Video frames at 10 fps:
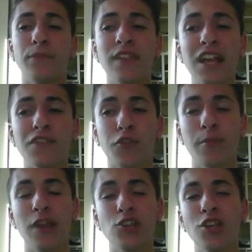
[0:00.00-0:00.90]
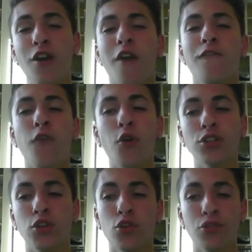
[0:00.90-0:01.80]
Next formation,
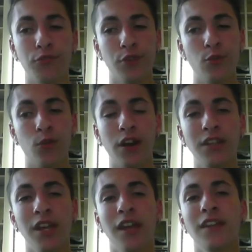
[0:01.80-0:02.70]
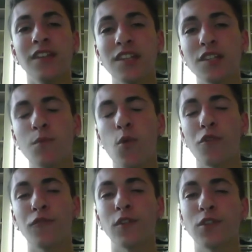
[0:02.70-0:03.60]
4-2-3-1. This is
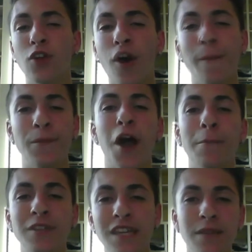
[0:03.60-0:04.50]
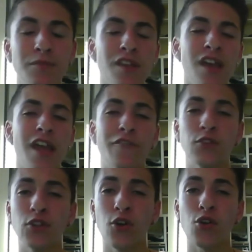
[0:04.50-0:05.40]
more for the top teams if
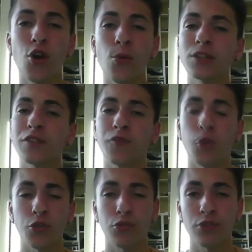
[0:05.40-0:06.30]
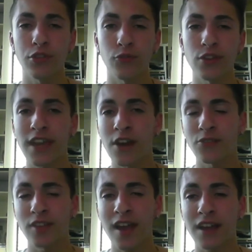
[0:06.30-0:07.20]
we don't go with the 4-3-3
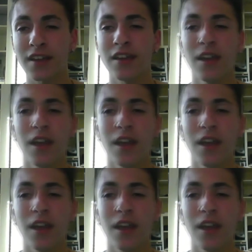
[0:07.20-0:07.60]
counterattack.